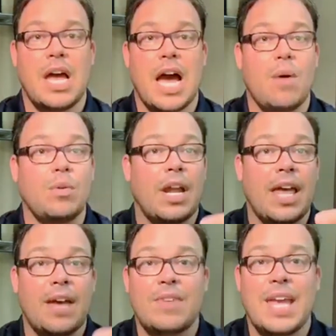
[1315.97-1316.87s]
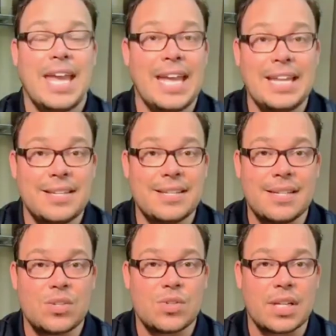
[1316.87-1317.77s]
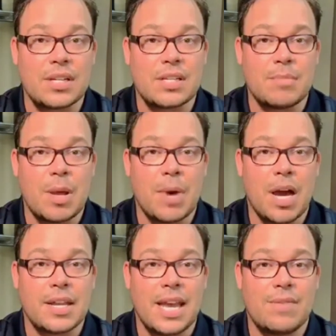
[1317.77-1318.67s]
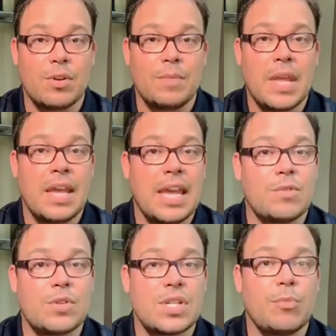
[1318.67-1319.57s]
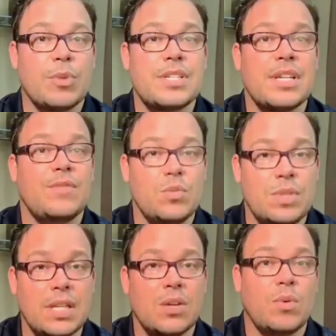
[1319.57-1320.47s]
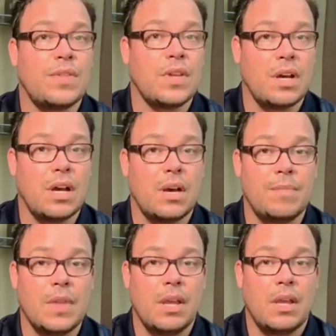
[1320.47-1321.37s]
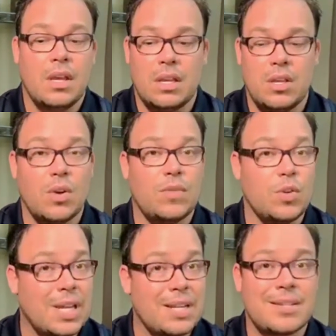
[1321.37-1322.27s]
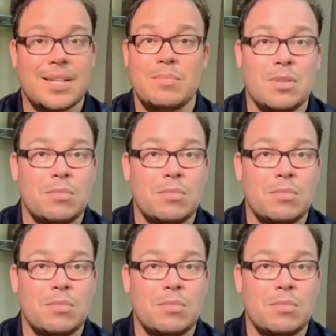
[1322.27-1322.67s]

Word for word: I will not have any disease or sickness in my body ever. And for some reason, if you deal with a, um, you know, if you get a symptom